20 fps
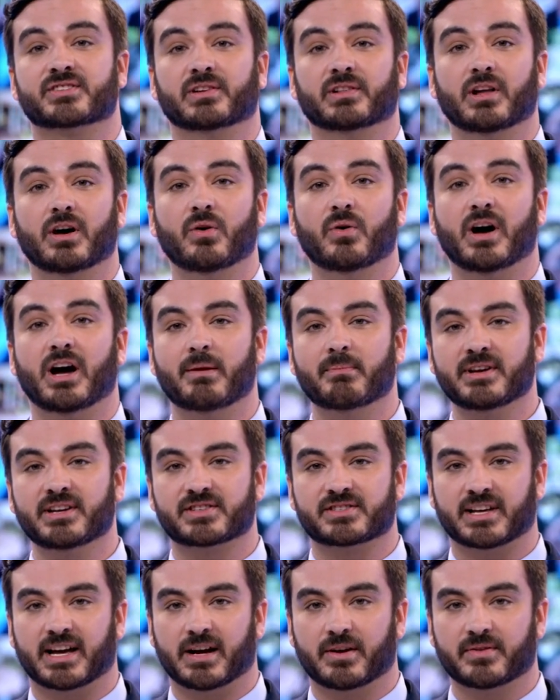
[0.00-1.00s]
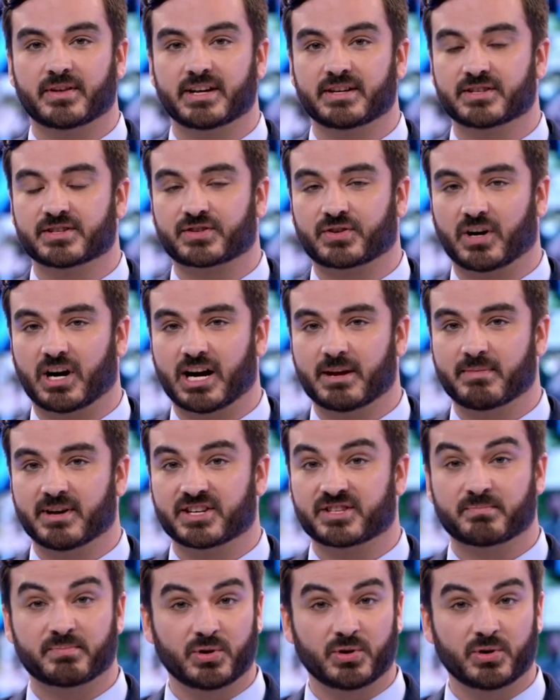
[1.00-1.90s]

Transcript: a low humming sound they describe as